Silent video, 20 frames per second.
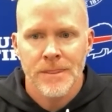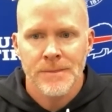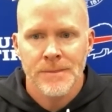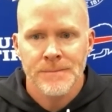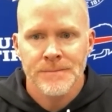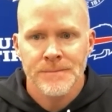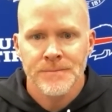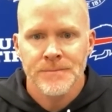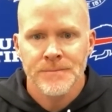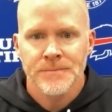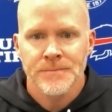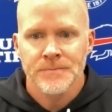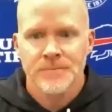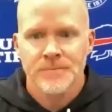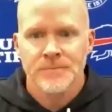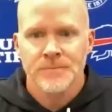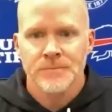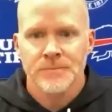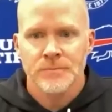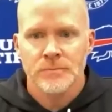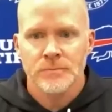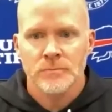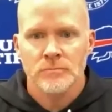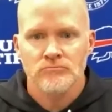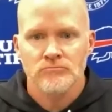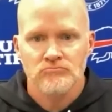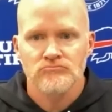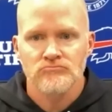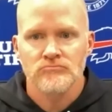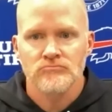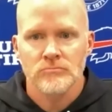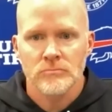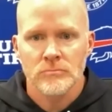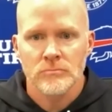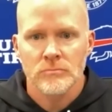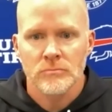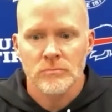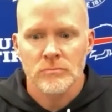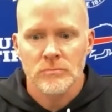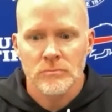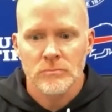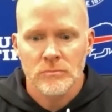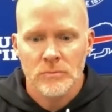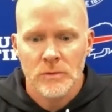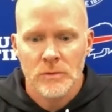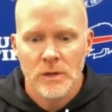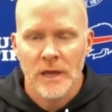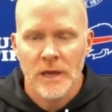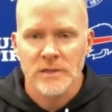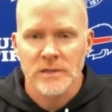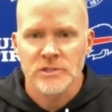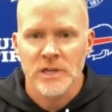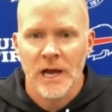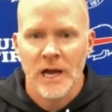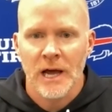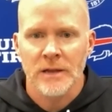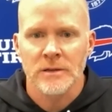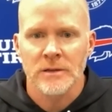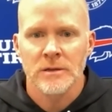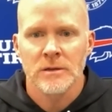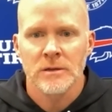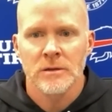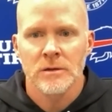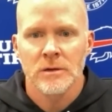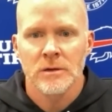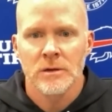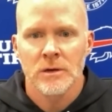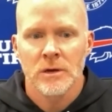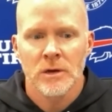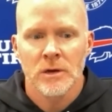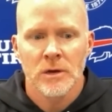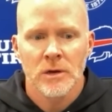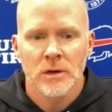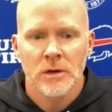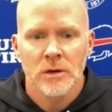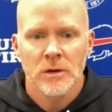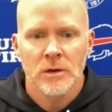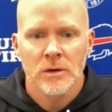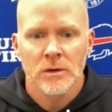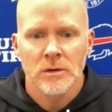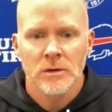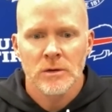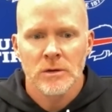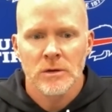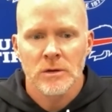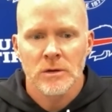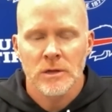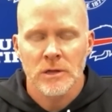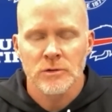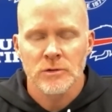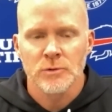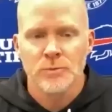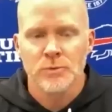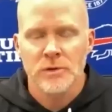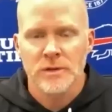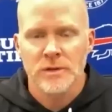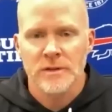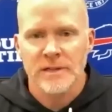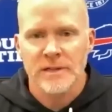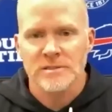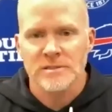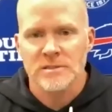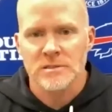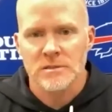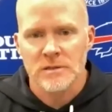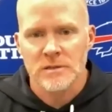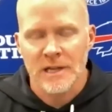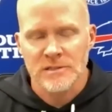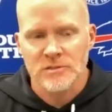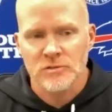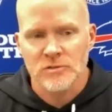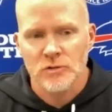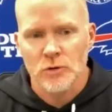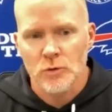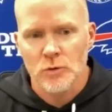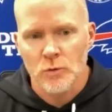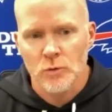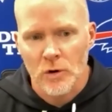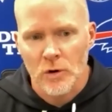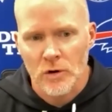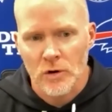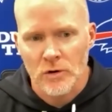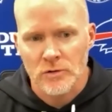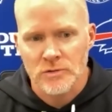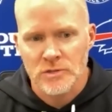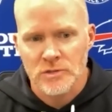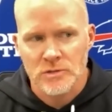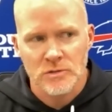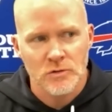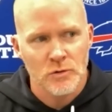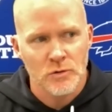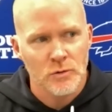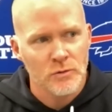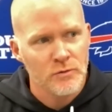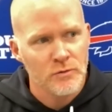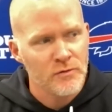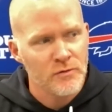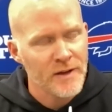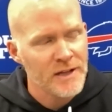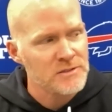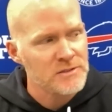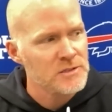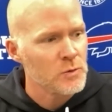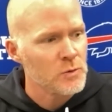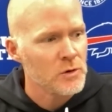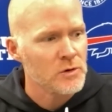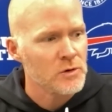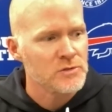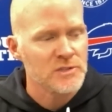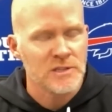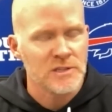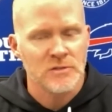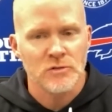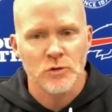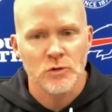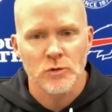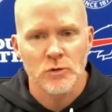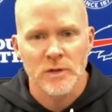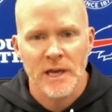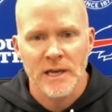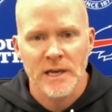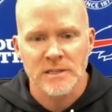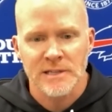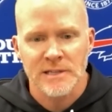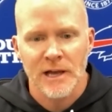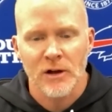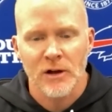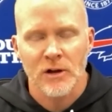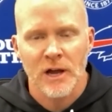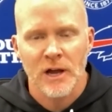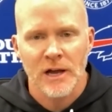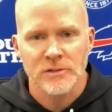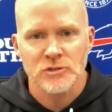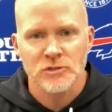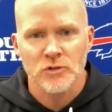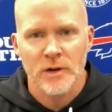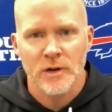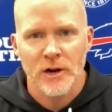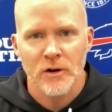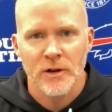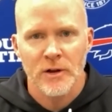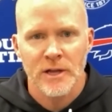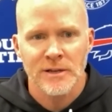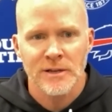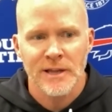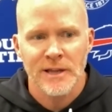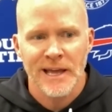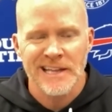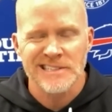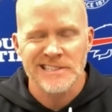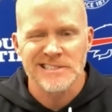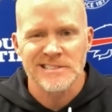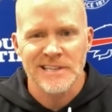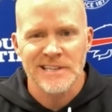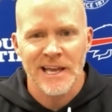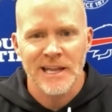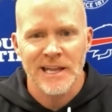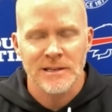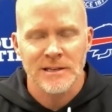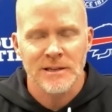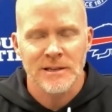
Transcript: Fair enough. Thanks, Sean. Hey, John. Yes. Can you put that's that's two words, two fancy words in two days now. Contrarian and Zen.